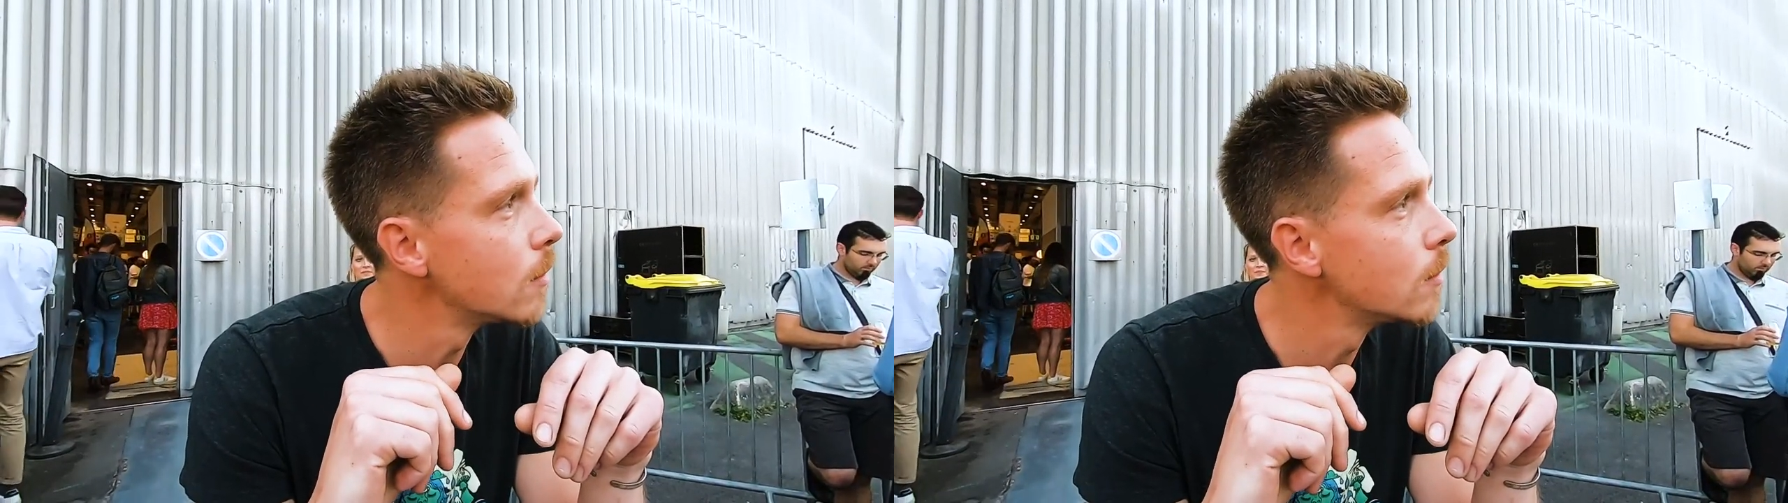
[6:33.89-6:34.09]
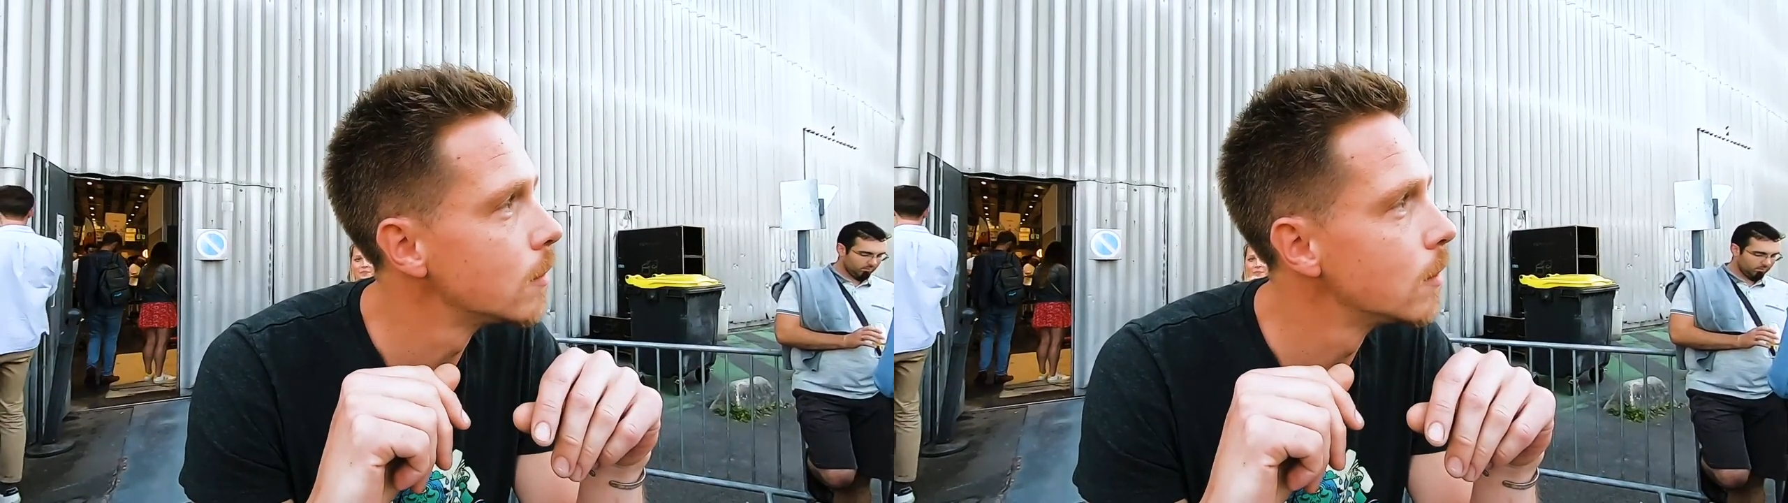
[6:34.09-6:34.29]

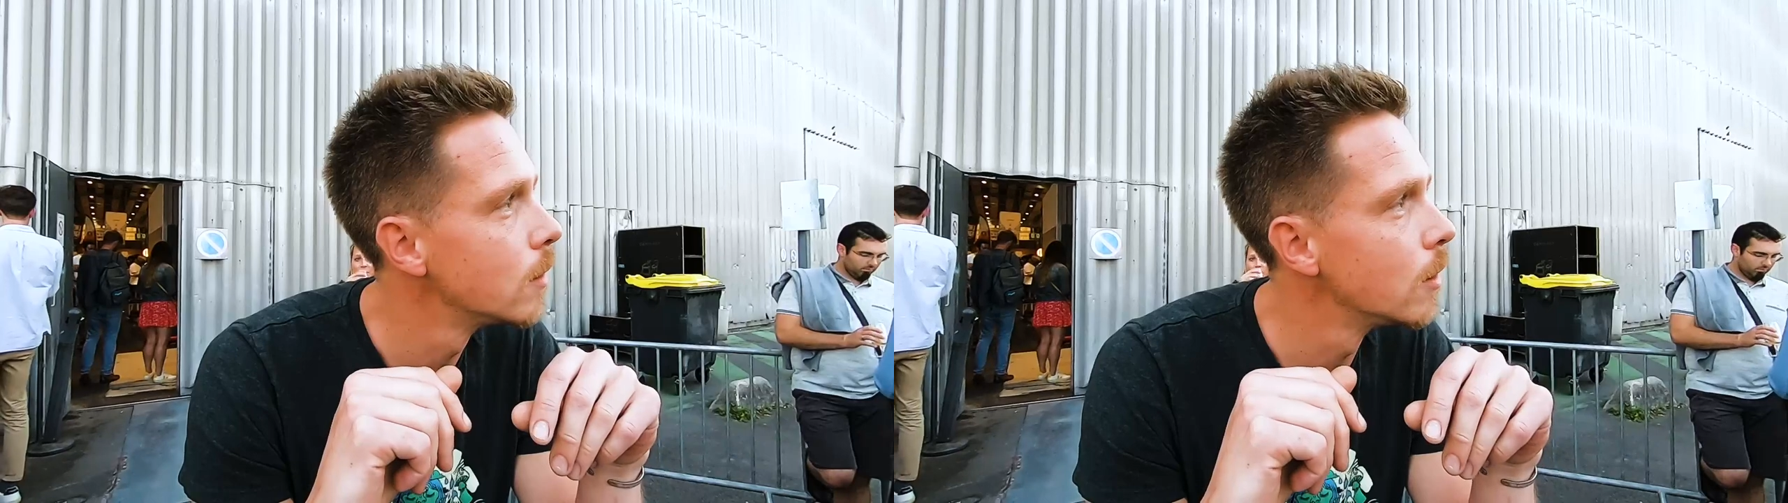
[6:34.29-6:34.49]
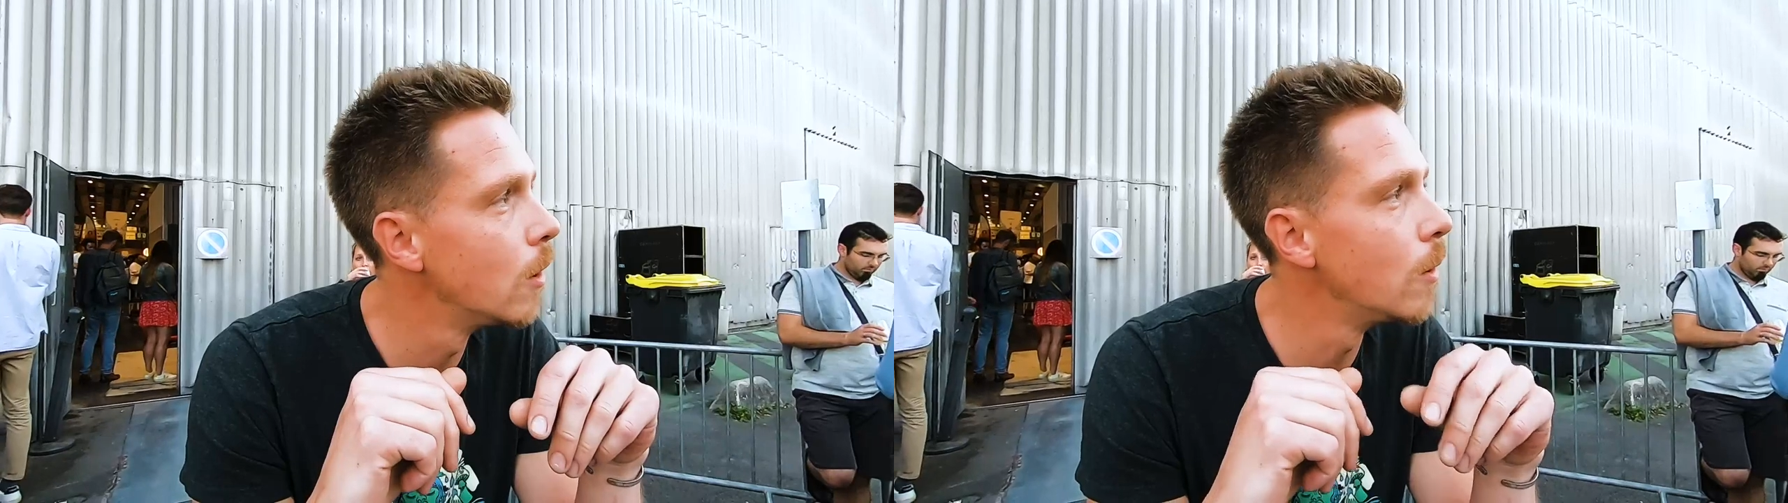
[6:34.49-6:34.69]

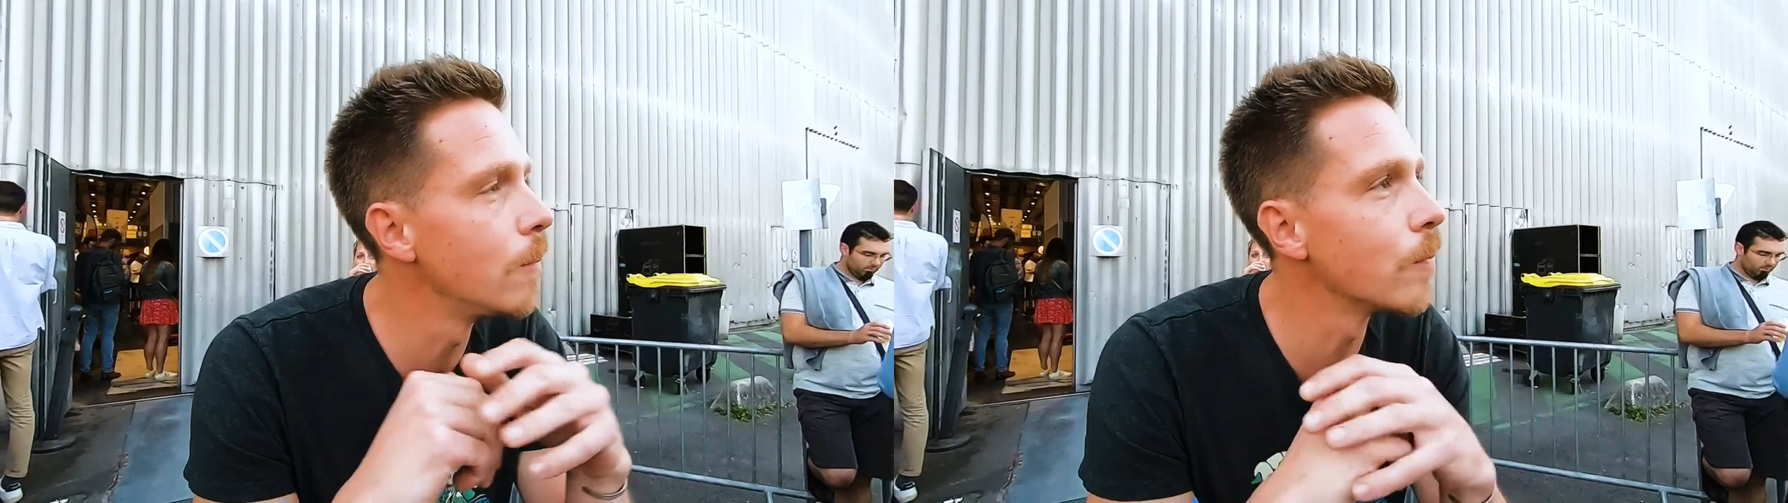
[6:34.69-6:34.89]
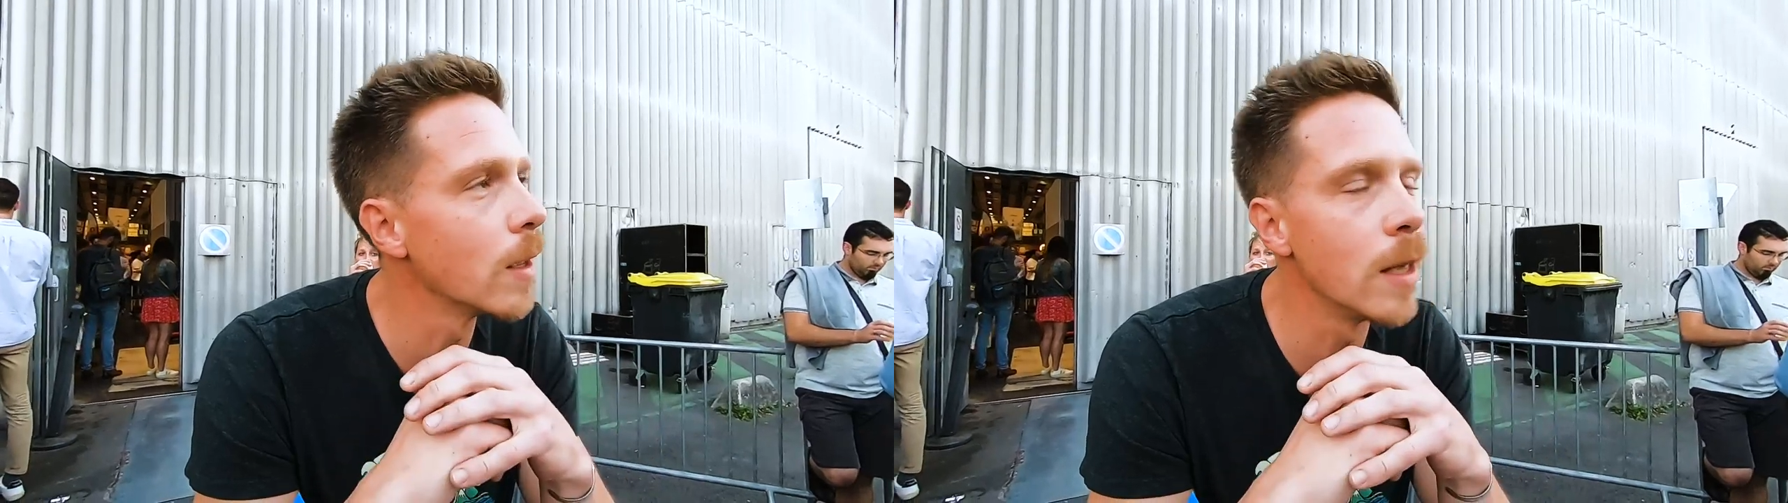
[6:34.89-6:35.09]
Area. Uh,
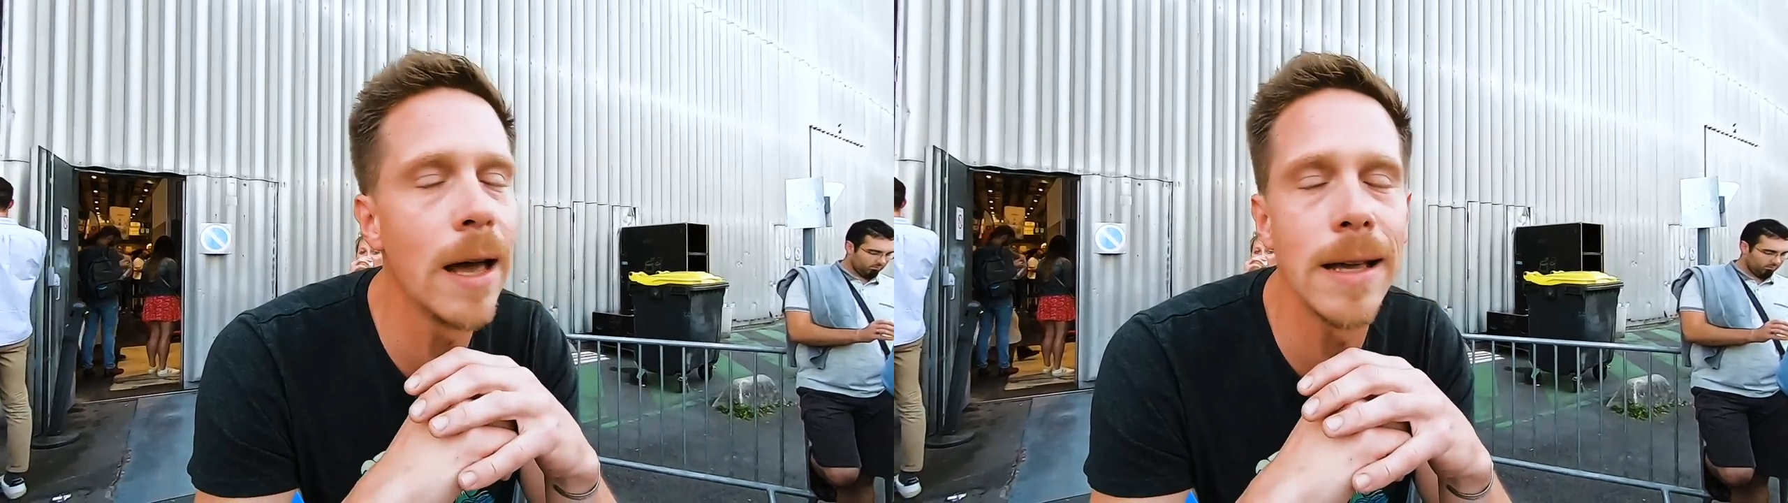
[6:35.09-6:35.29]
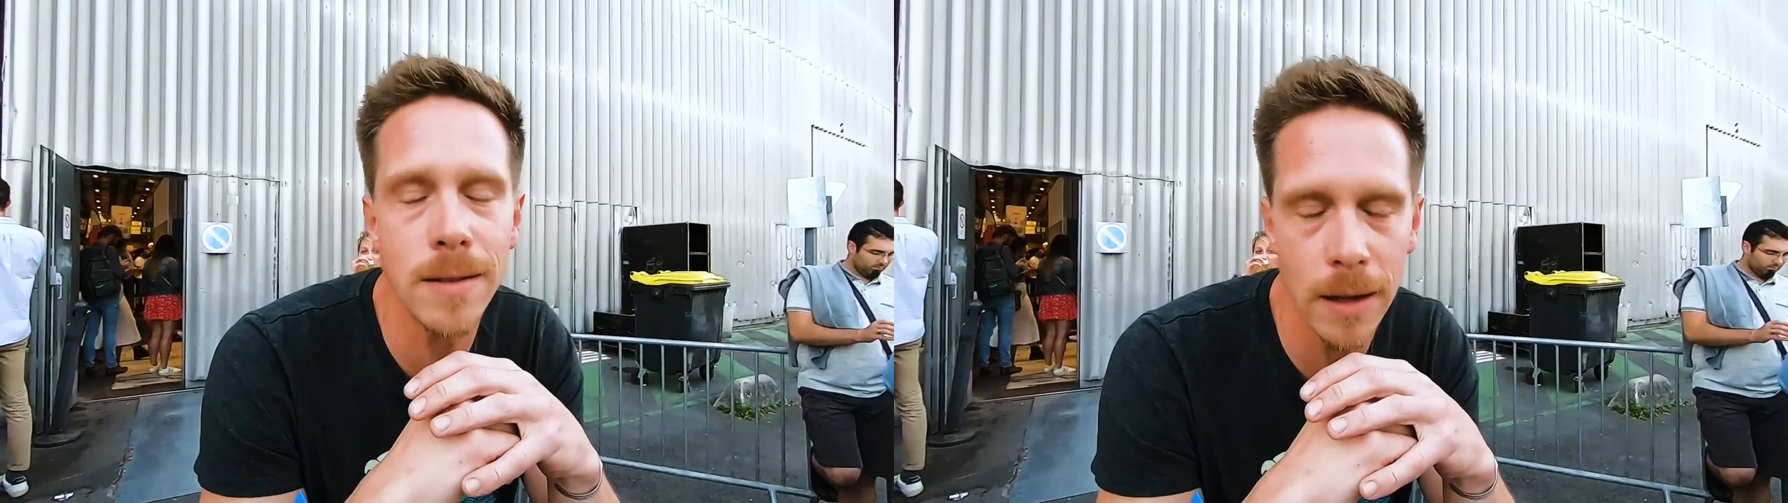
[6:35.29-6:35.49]

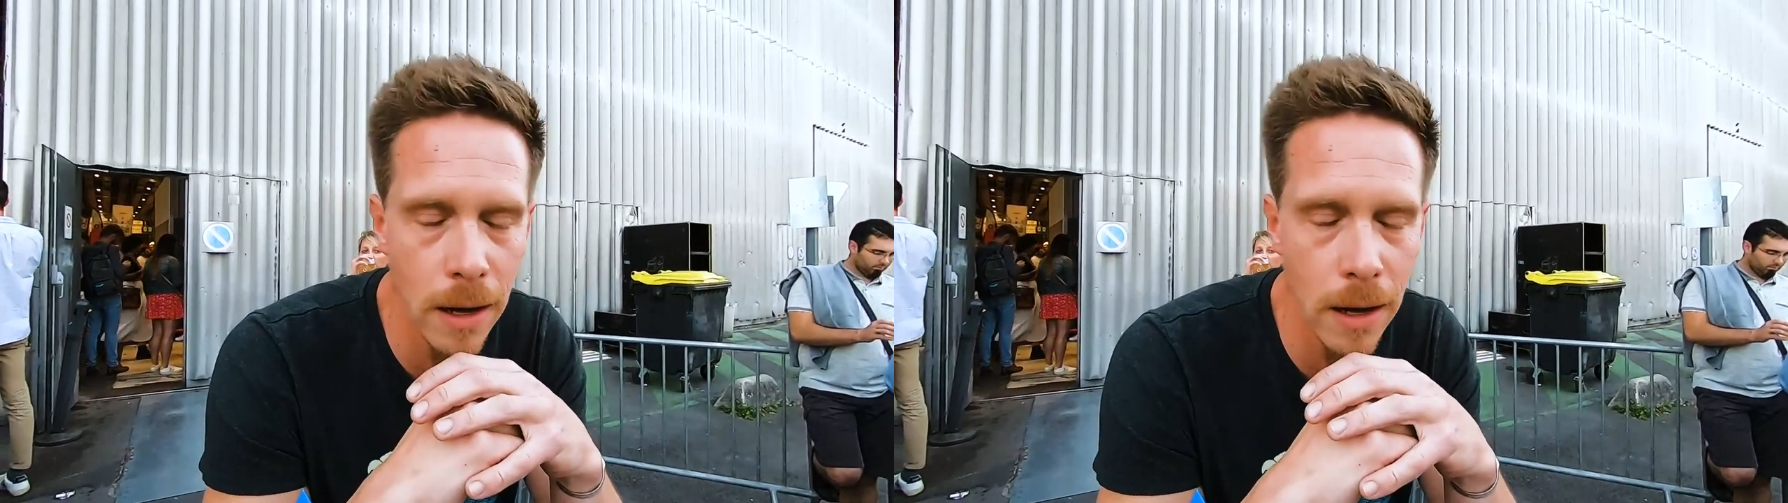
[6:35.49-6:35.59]
yes,